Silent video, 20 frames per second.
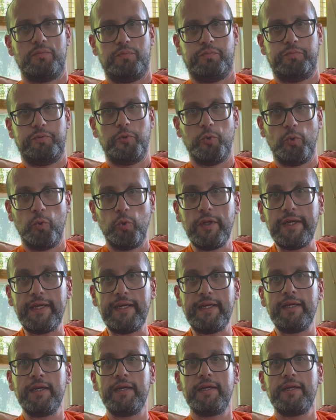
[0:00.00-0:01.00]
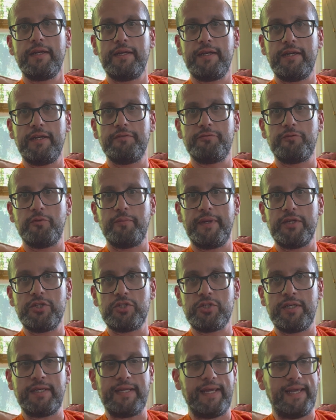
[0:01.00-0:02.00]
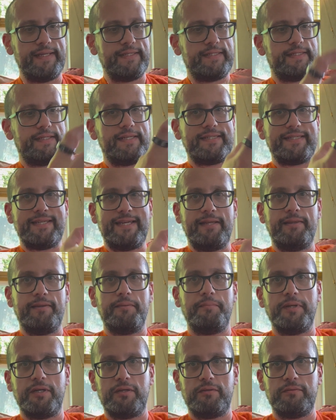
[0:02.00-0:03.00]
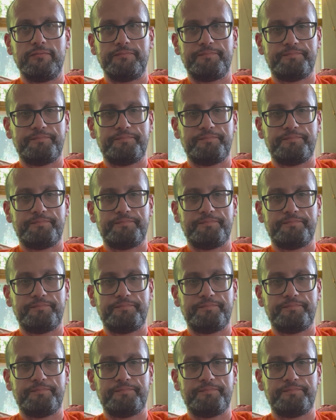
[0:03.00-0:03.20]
pooling the information and sits in the middle